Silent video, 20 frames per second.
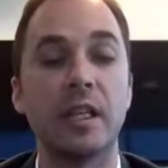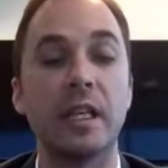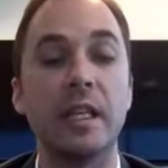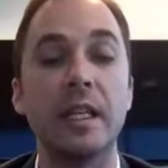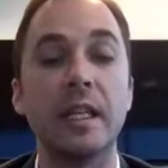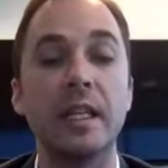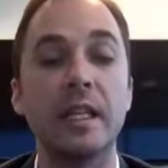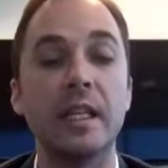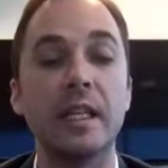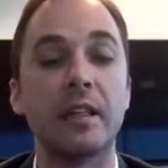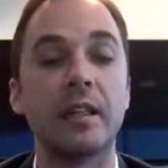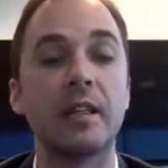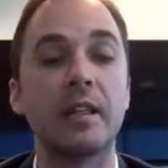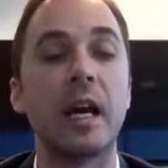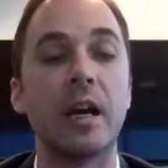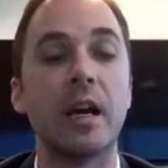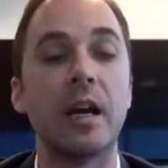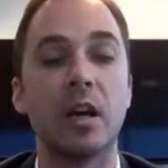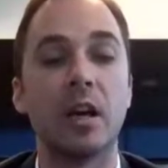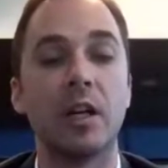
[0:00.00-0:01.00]
in the
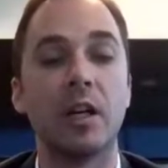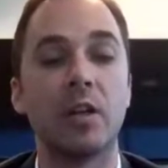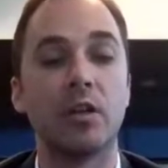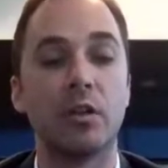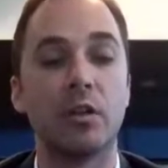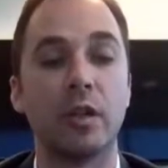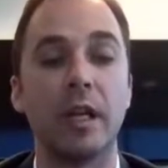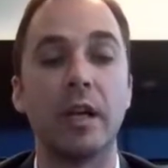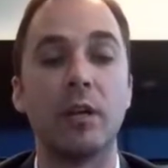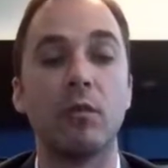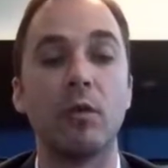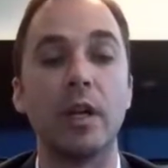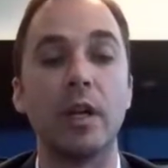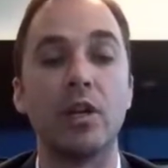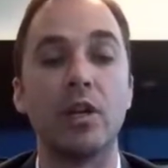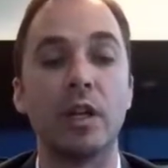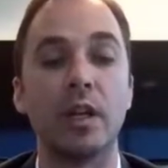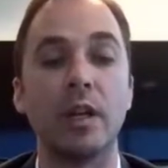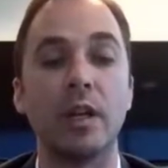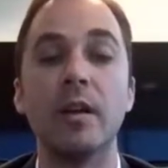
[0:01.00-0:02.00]
entire country and
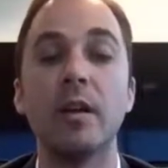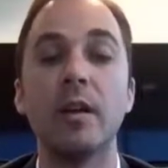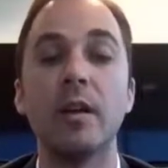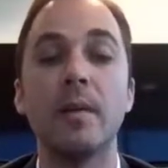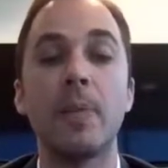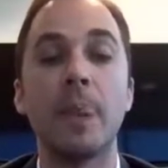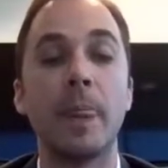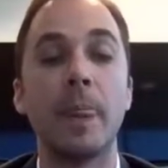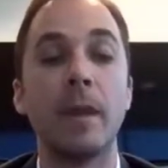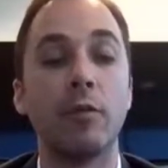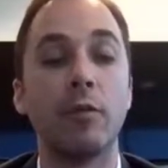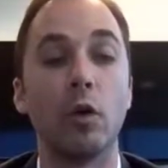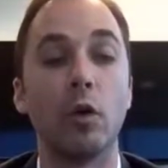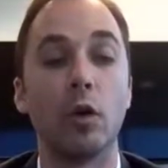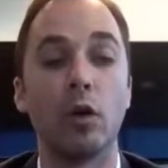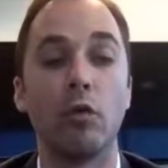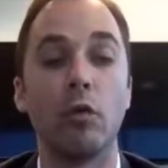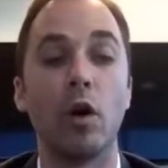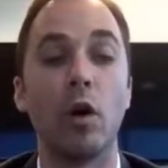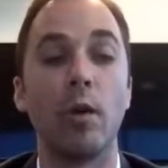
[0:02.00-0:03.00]
region for
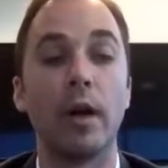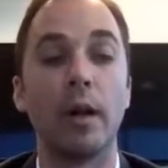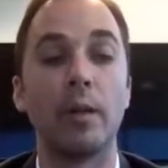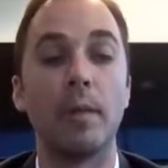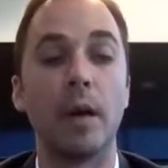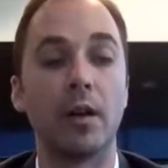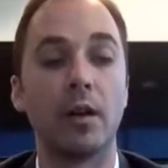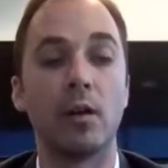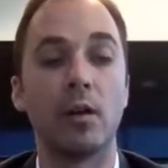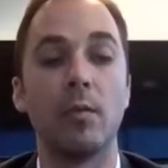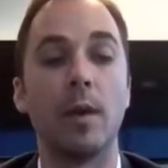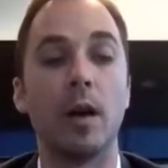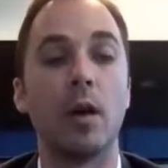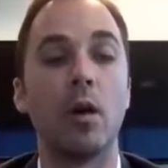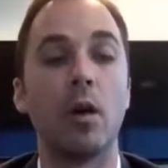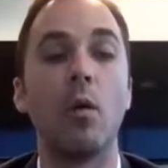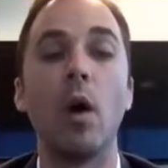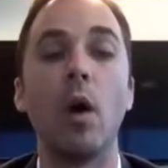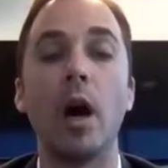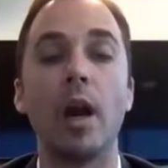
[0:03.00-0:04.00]
growing medical
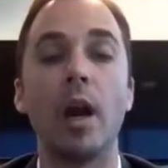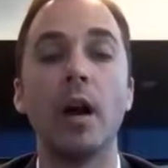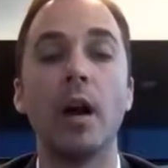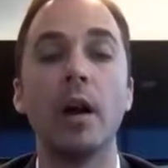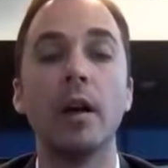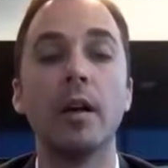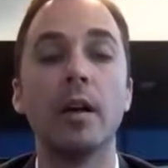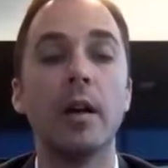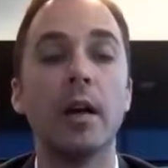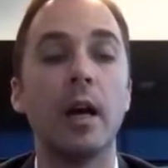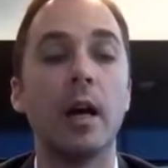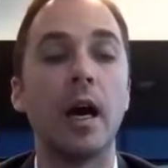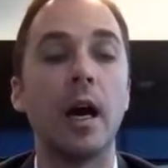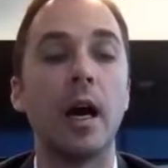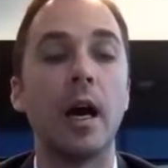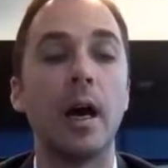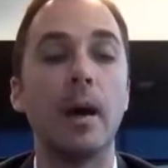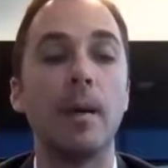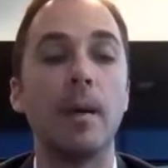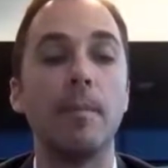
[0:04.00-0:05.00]
marijuana.
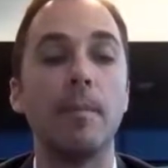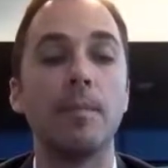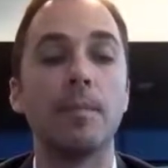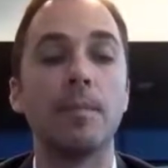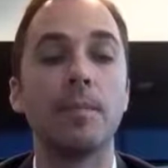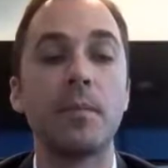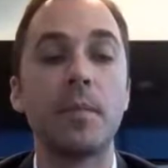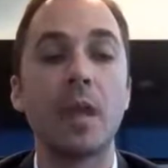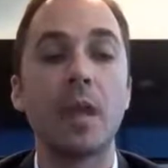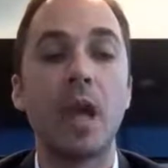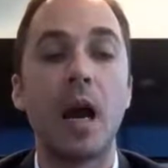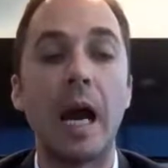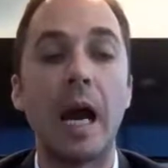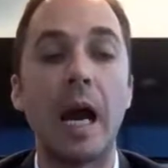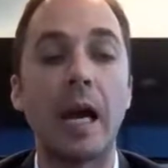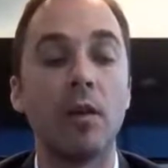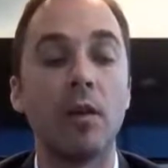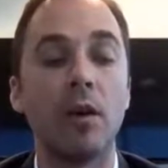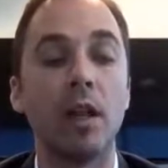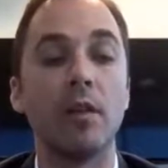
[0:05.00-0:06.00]

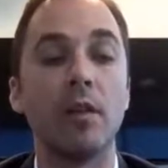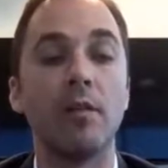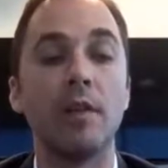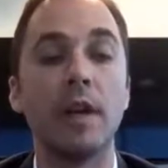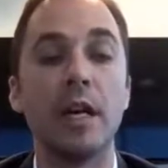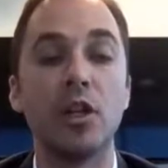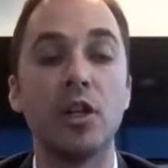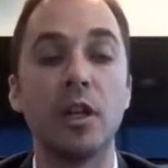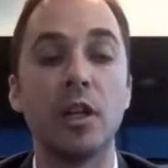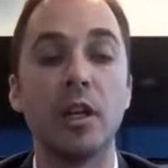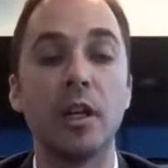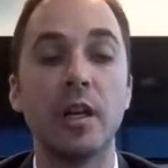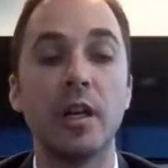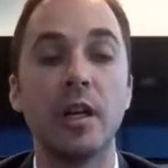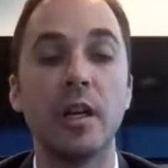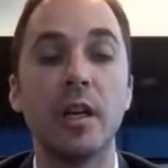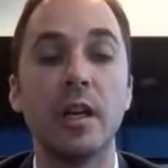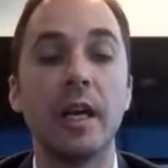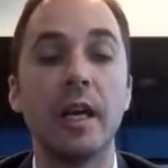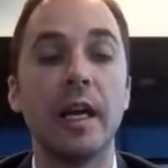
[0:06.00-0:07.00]
Higher
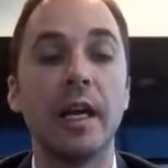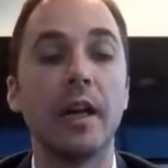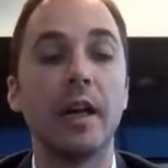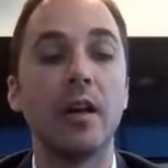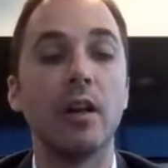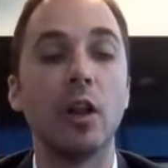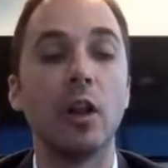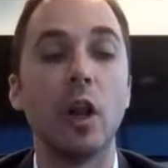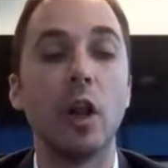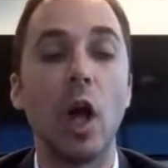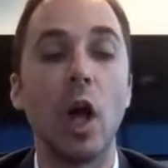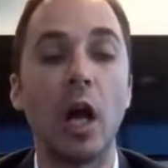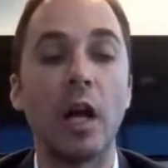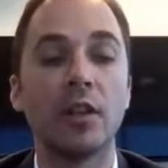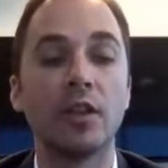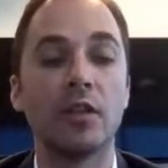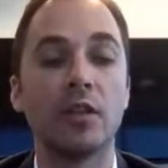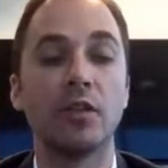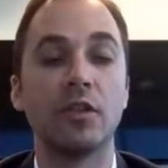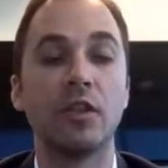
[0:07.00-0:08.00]
elevation,
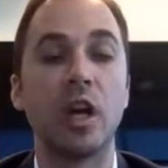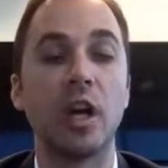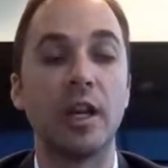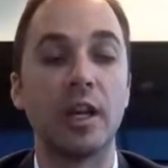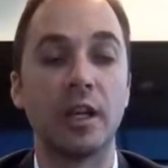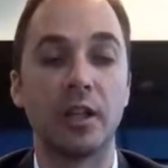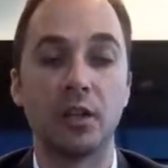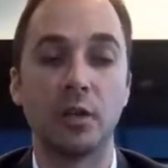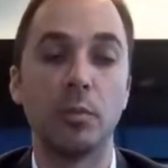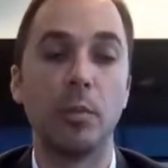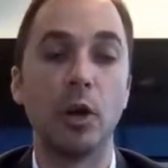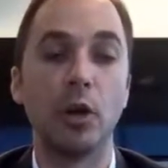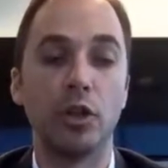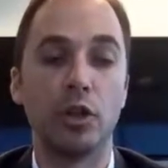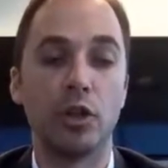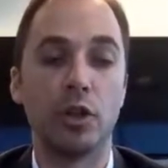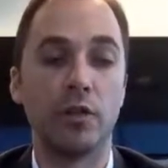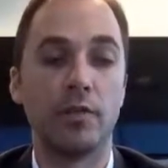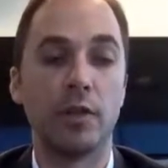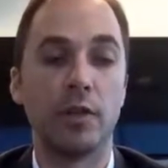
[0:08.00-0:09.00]
lots of sun
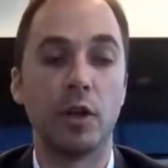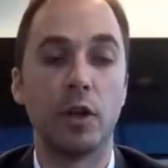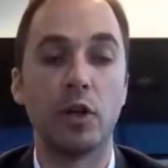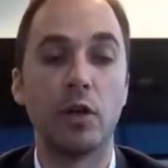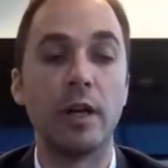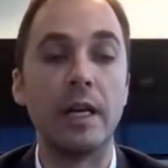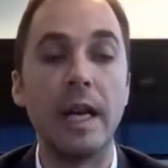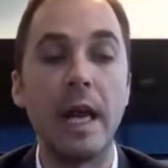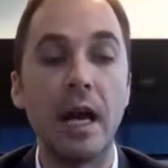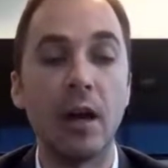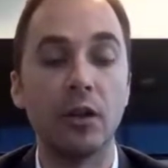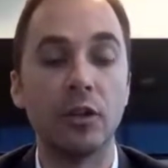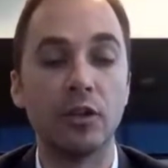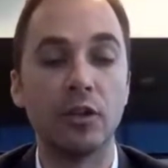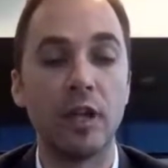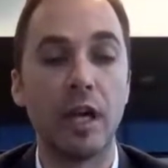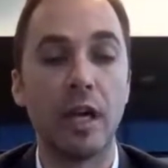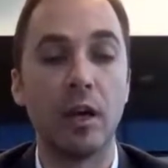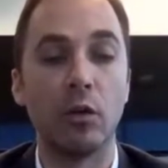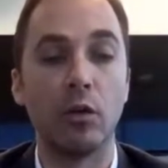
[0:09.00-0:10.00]
exposure for greenhouse
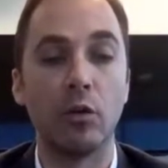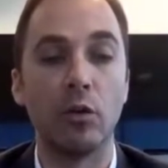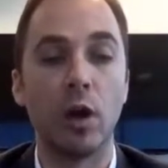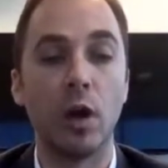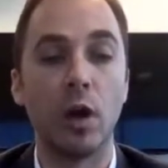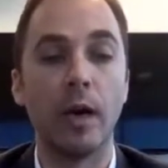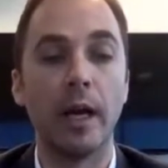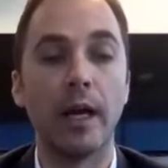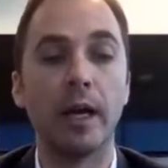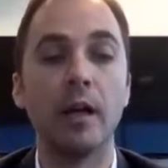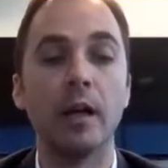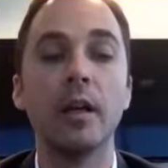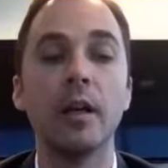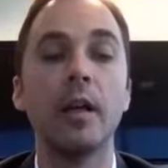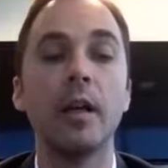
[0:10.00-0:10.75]
style growing,